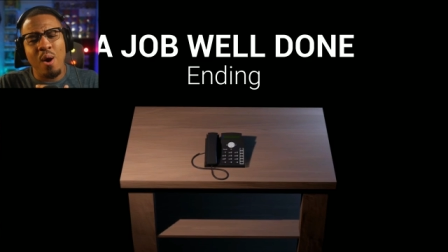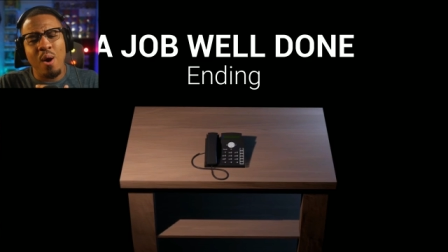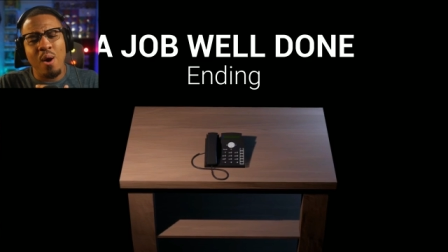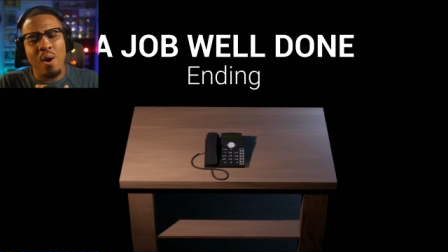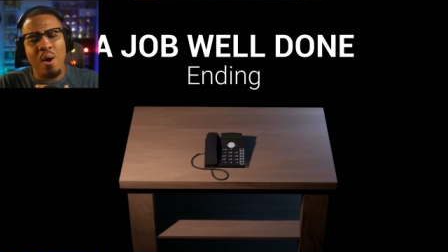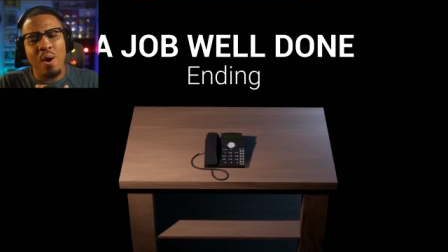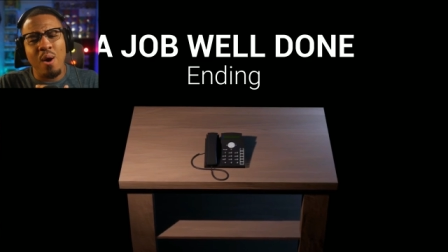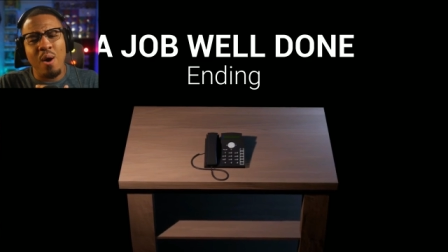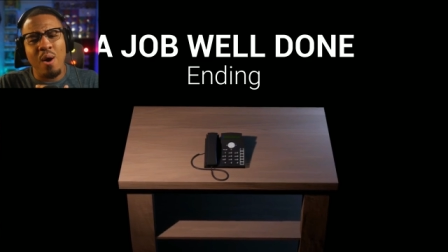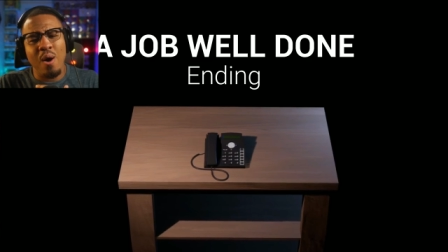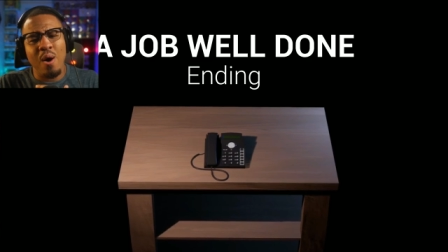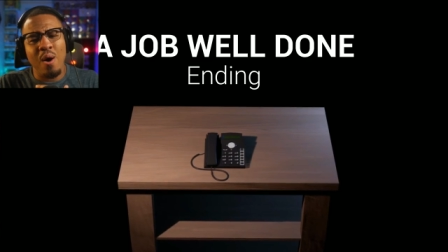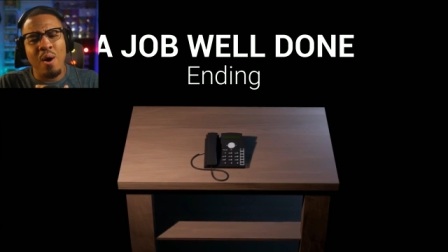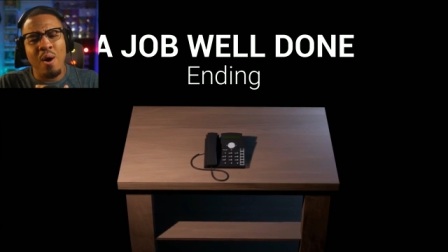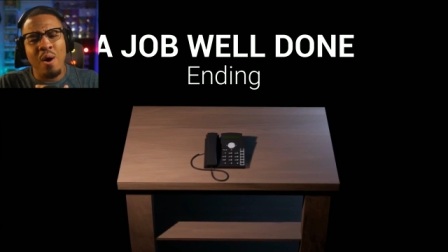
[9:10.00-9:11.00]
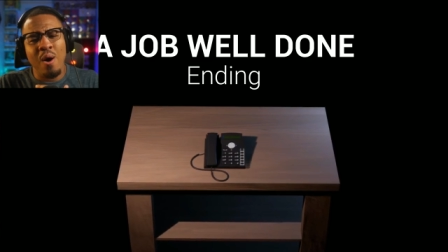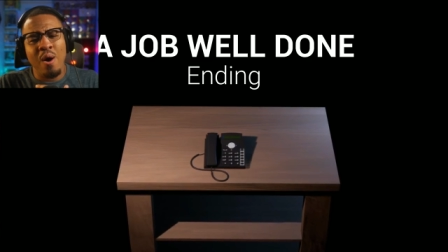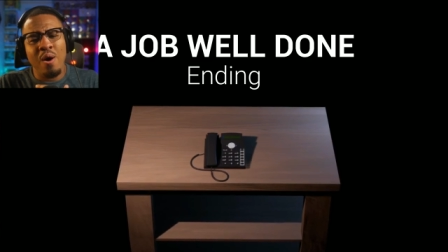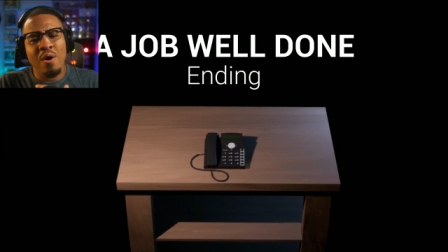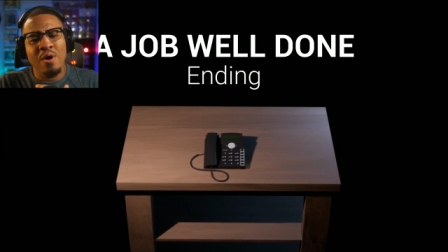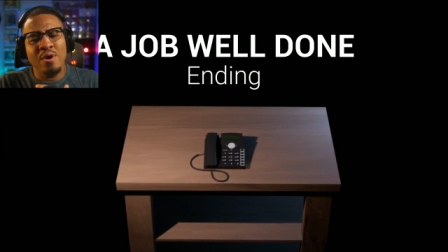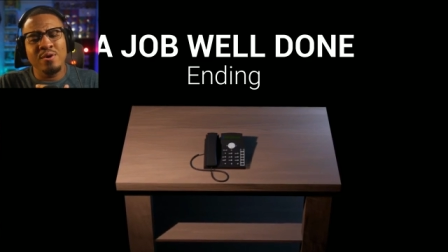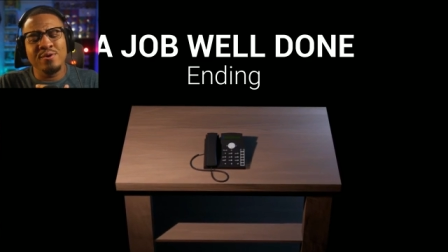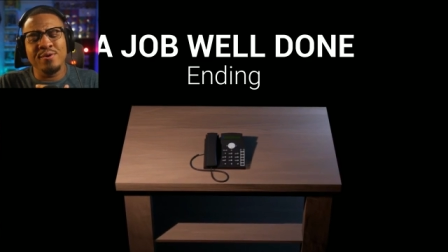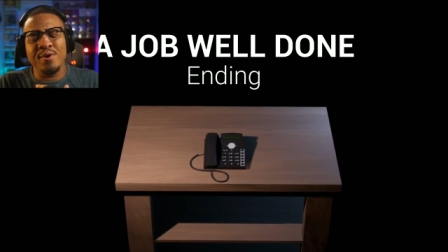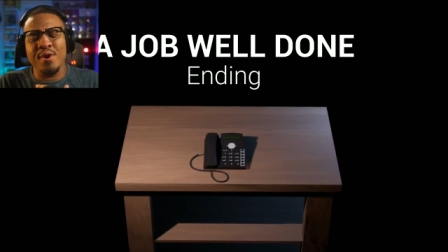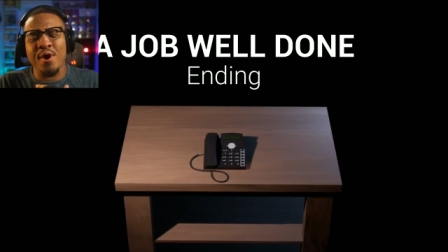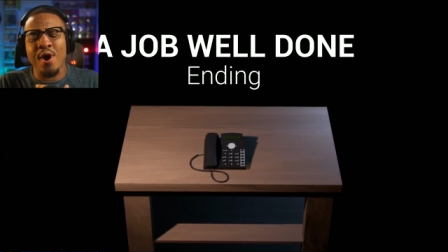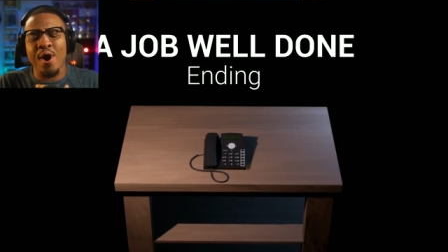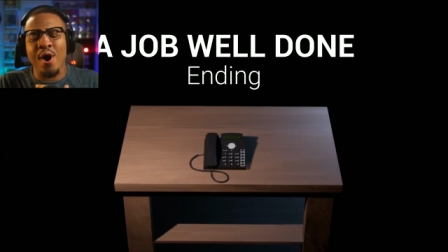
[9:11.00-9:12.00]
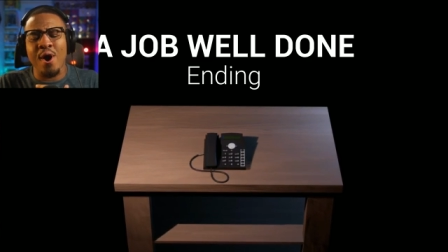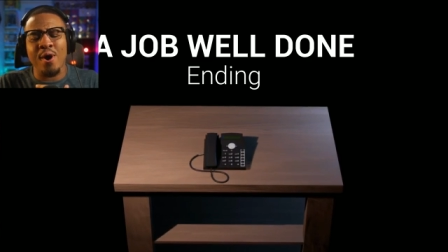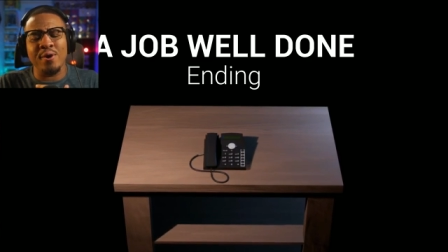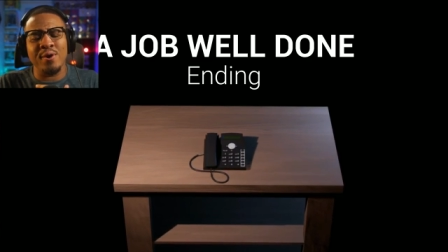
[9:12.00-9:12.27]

Thanks for that. No.